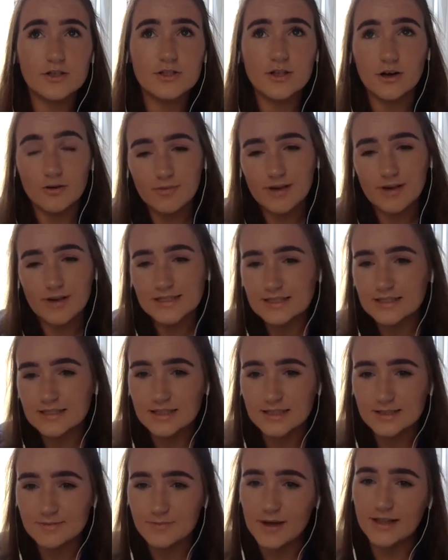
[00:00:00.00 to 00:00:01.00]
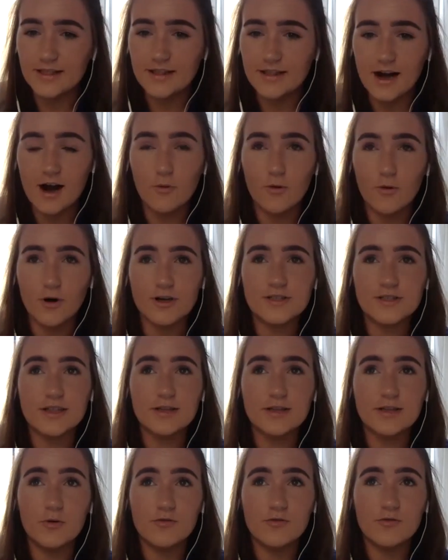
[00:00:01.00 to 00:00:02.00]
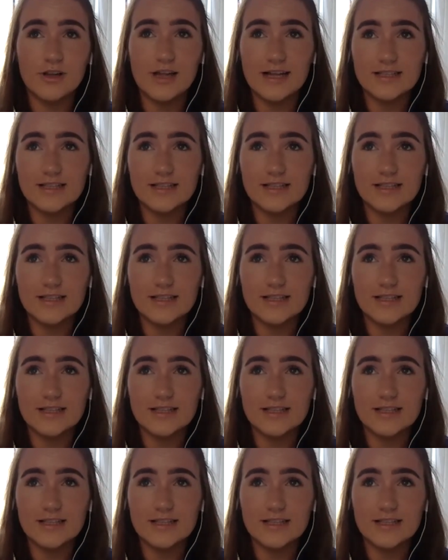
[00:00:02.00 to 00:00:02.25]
there's certain places in Spain that are worse at the moment.